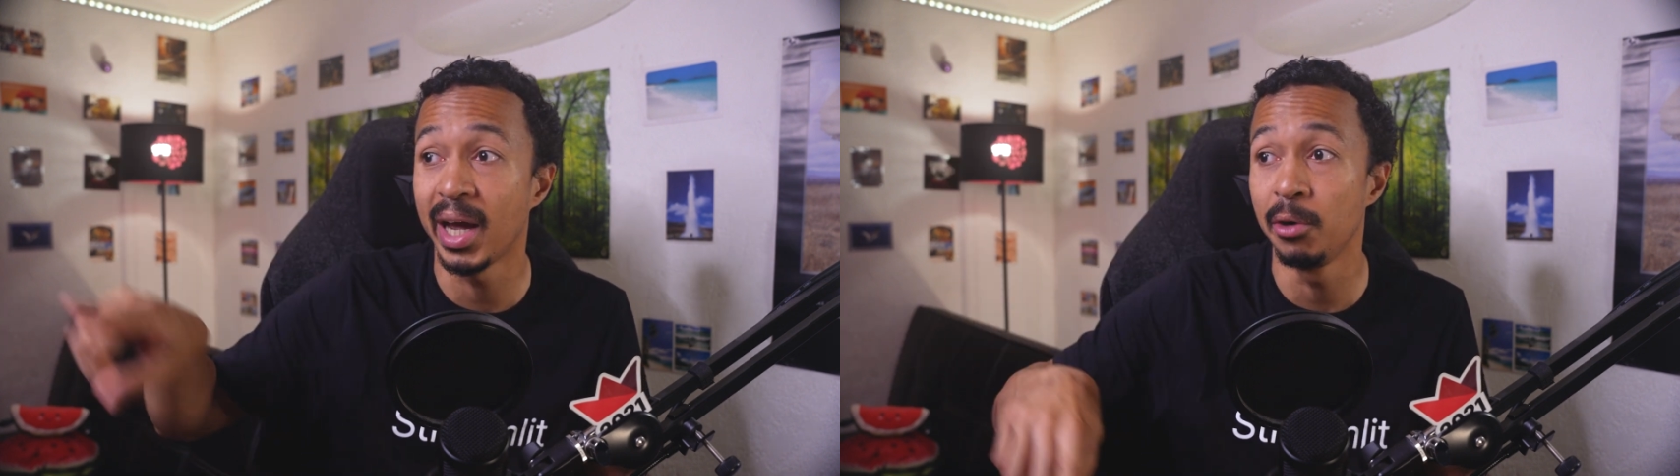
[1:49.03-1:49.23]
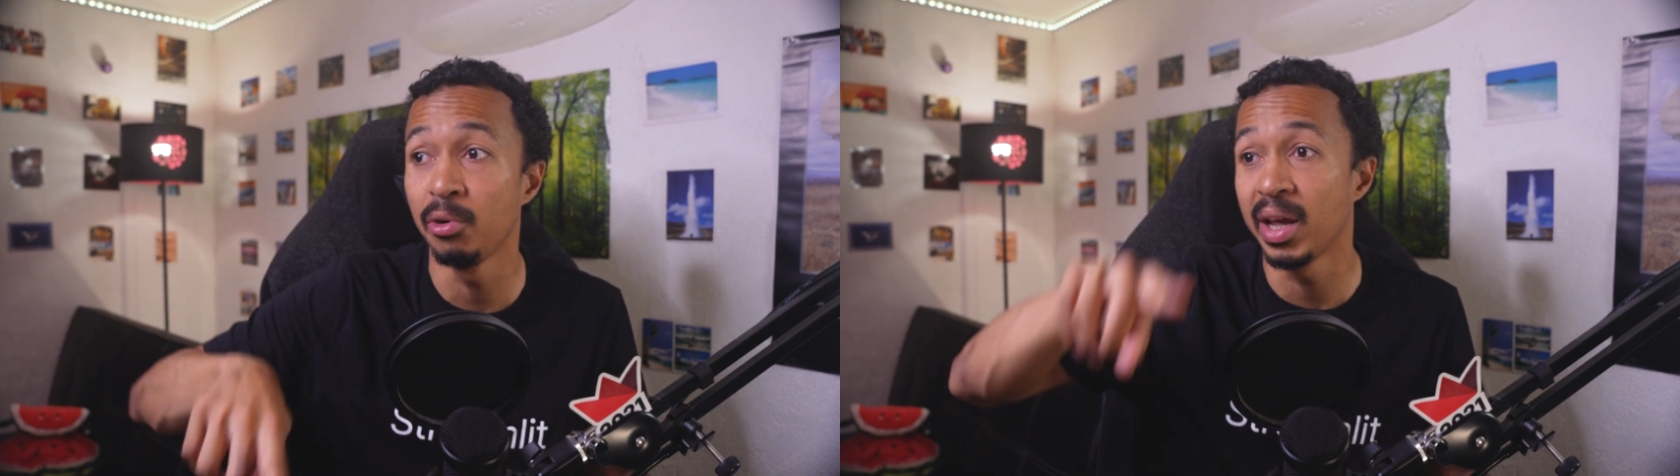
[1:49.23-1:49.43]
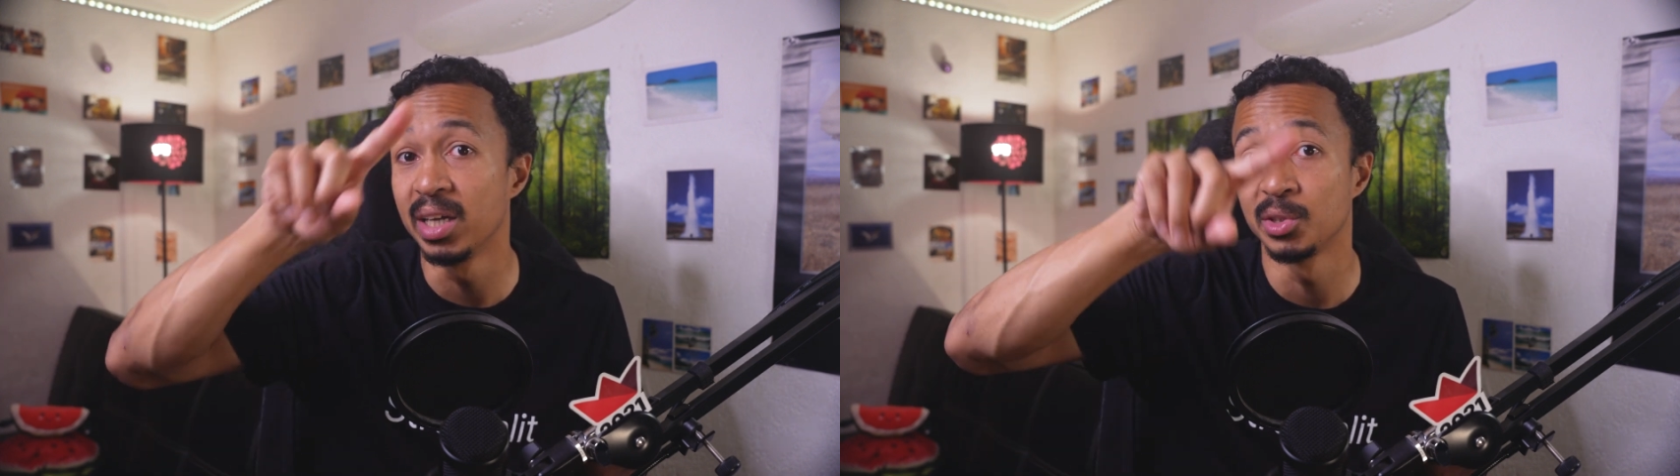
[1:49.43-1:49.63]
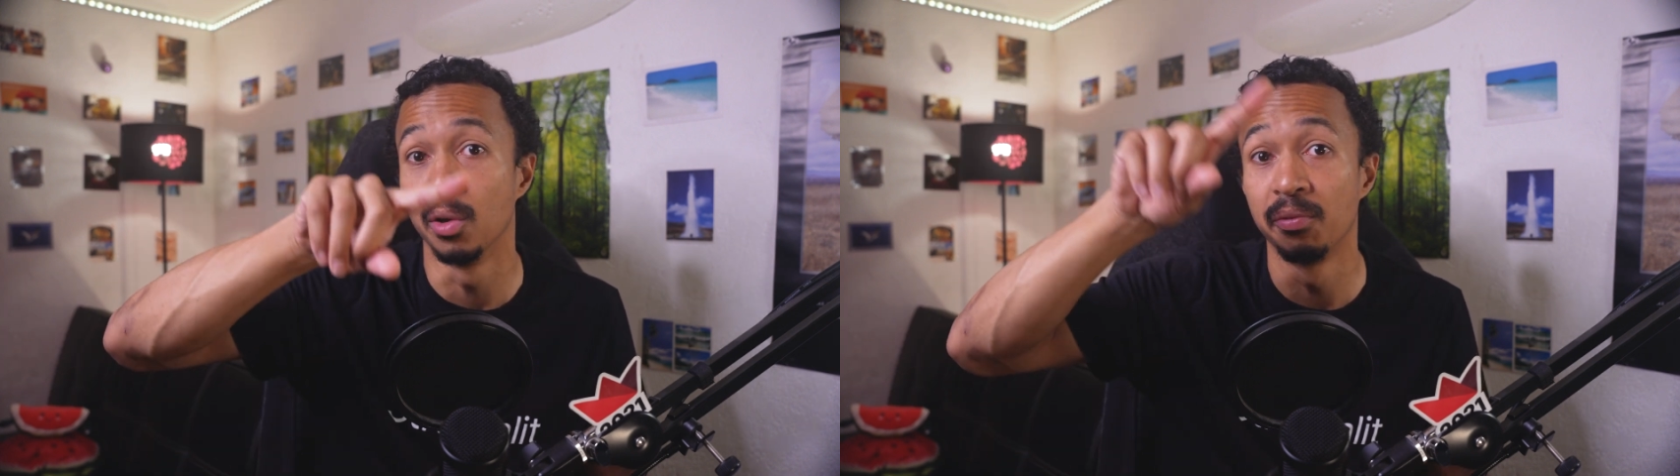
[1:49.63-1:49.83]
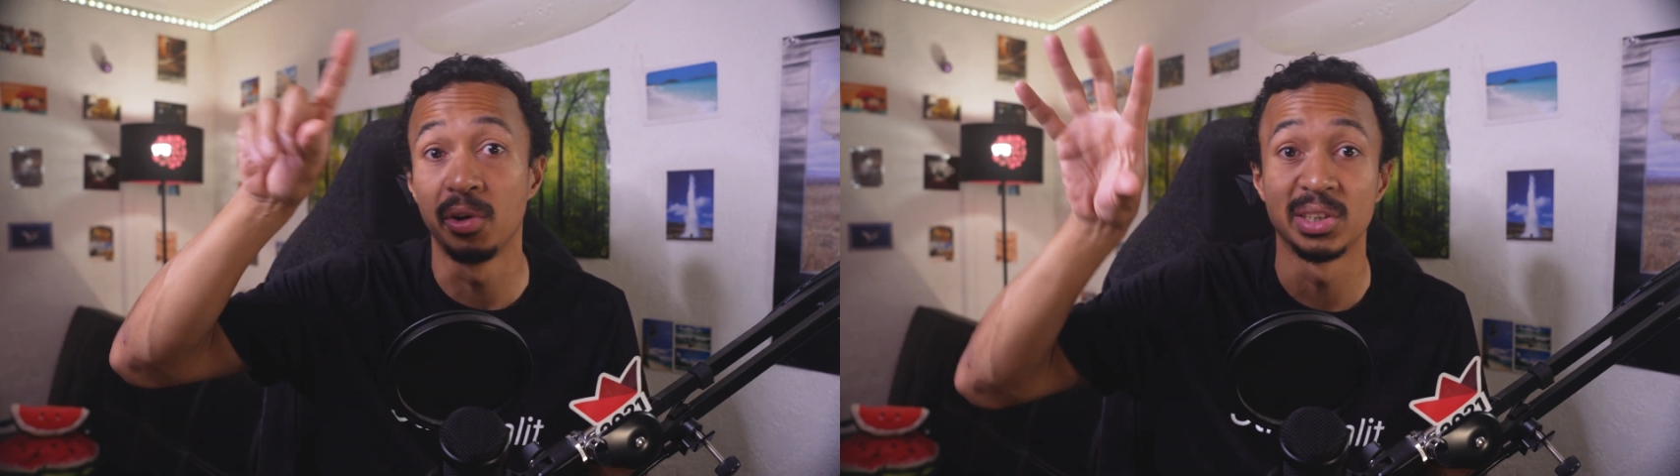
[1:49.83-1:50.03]
areas
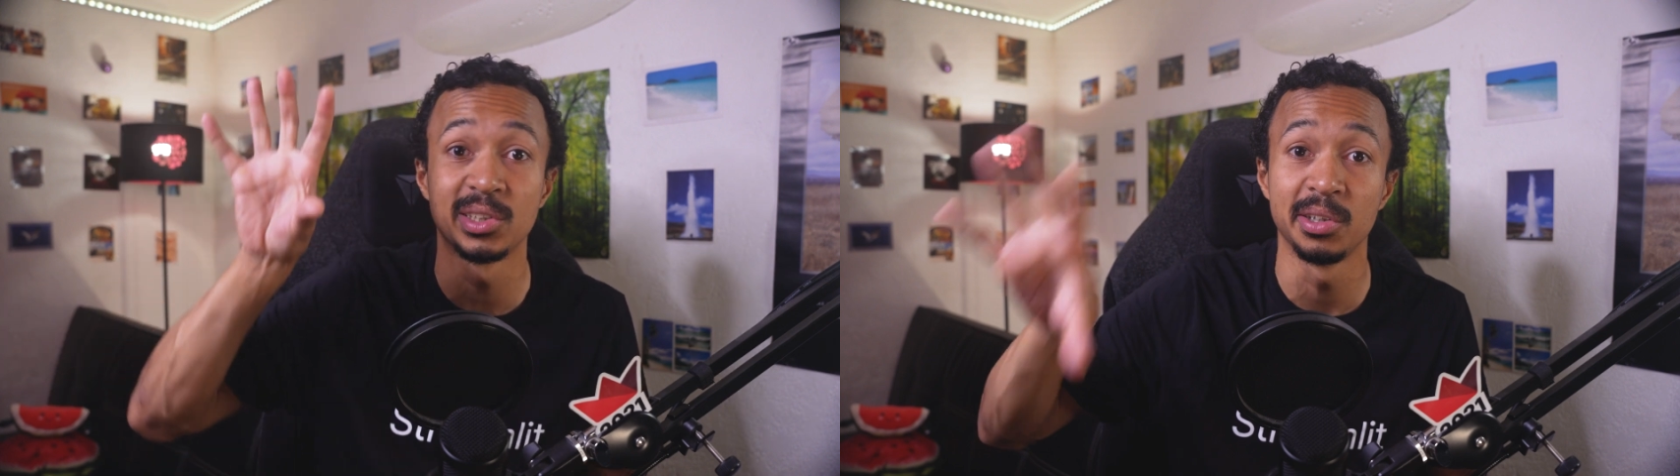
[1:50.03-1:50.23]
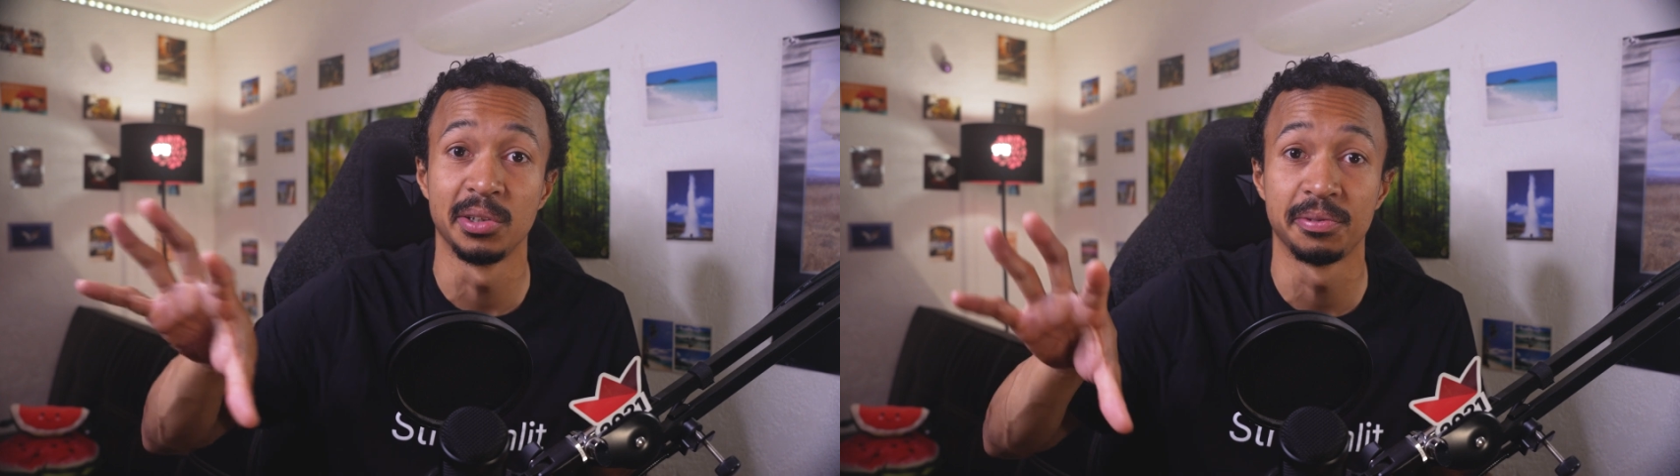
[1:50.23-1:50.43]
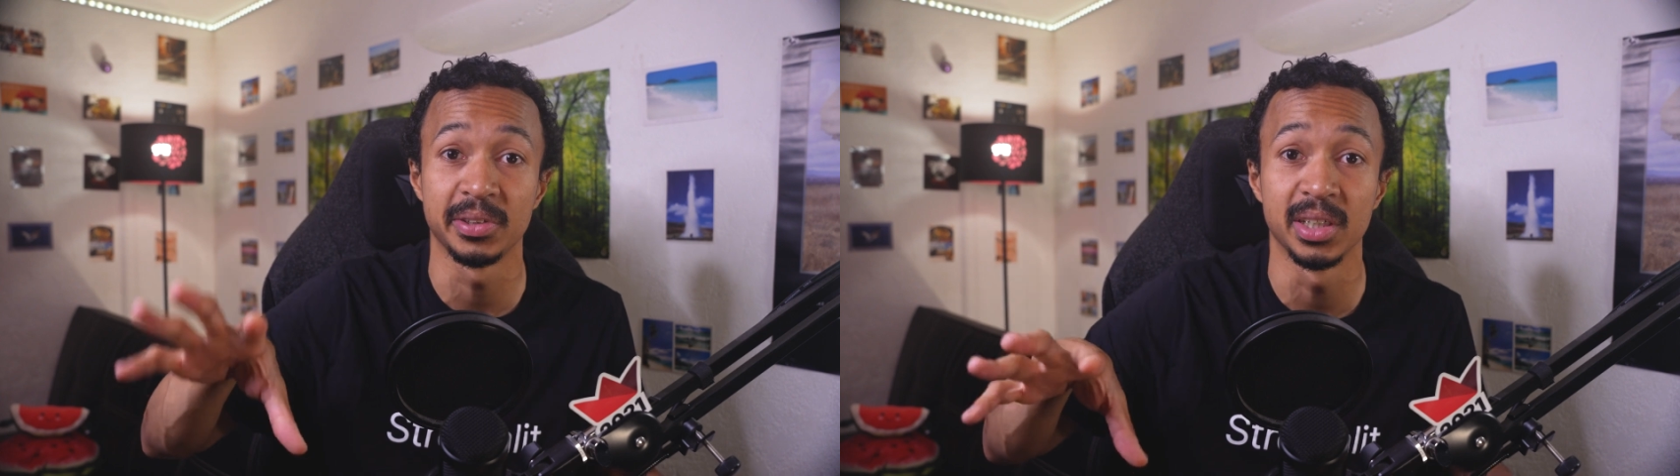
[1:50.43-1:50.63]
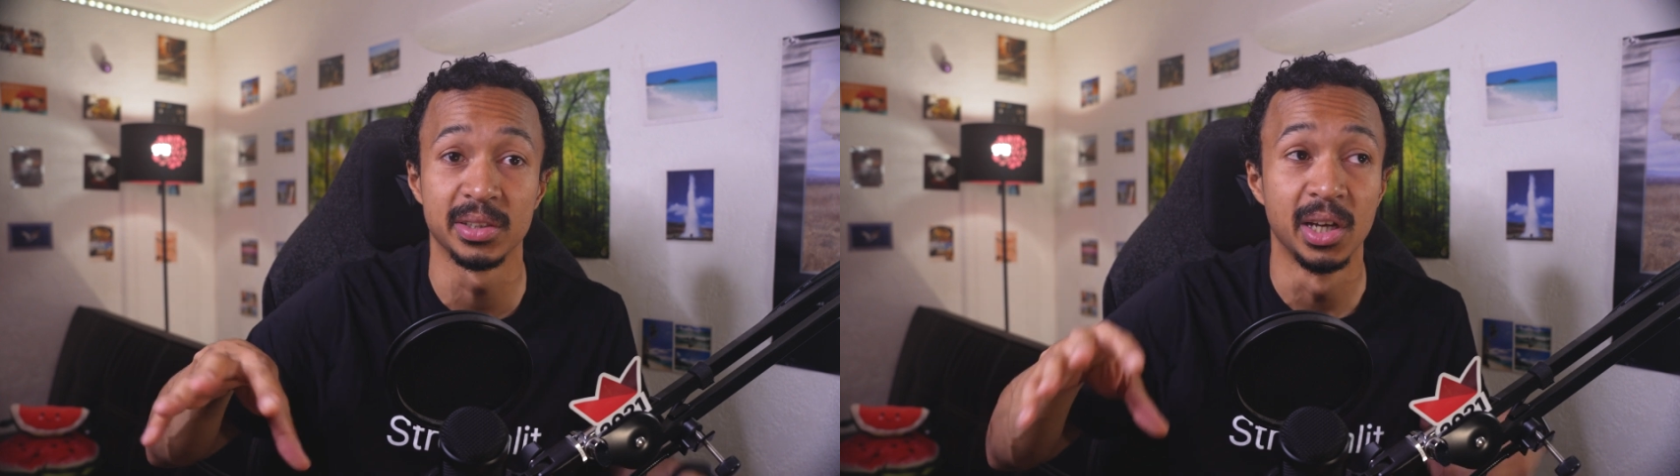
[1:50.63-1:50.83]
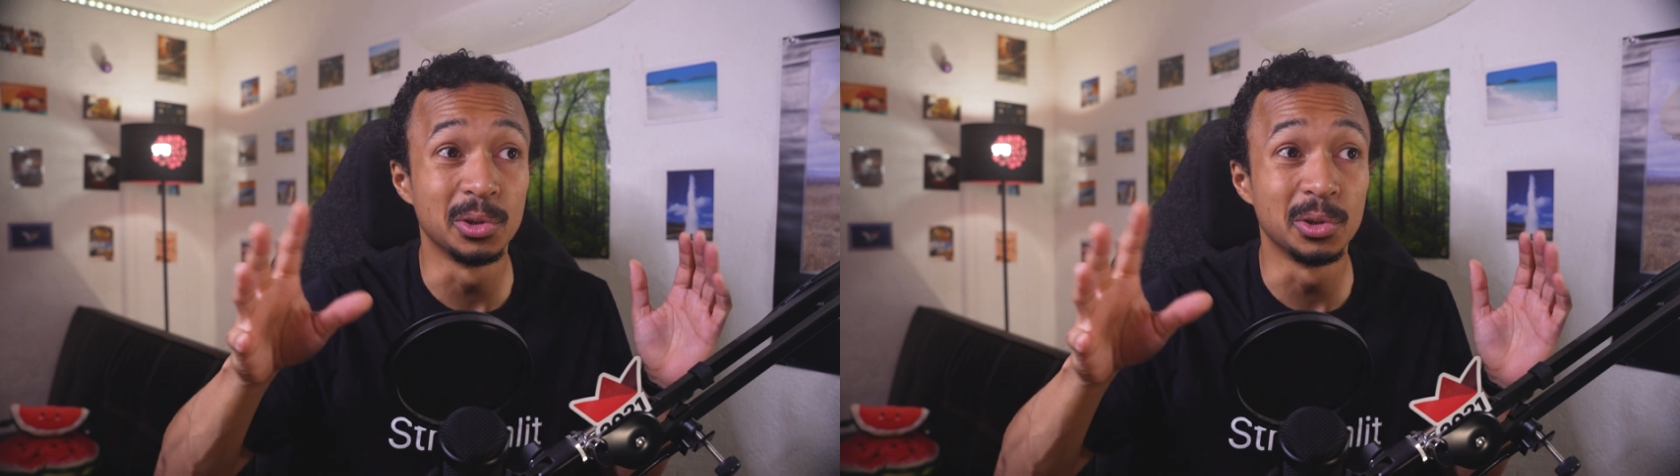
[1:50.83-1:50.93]
over a soccer field